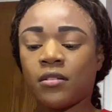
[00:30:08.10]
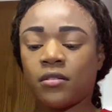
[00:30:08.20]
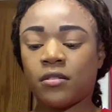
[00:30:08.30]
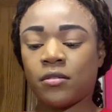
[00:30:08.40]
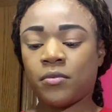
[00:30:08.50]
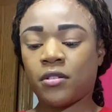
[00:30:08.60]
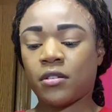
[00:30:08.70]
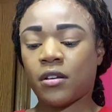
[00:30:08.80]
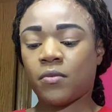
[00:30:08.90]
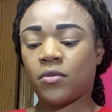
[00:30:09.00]
what
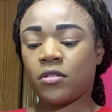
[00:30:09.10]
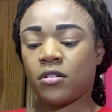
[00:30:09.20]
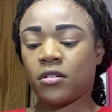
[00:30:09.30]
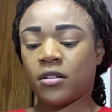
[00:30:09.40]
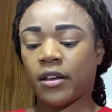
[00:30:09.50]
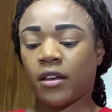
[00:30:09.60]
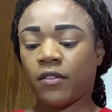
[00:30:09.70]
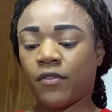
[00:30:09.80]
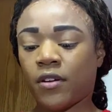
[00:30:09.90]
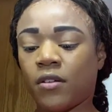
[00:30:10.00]
that will look like if
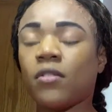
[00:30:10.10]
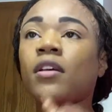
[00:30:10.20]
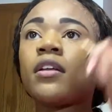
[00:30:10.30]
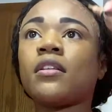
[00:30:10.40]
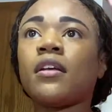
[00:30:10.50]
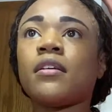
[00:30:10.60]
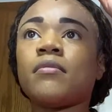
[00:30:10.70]
I go like that.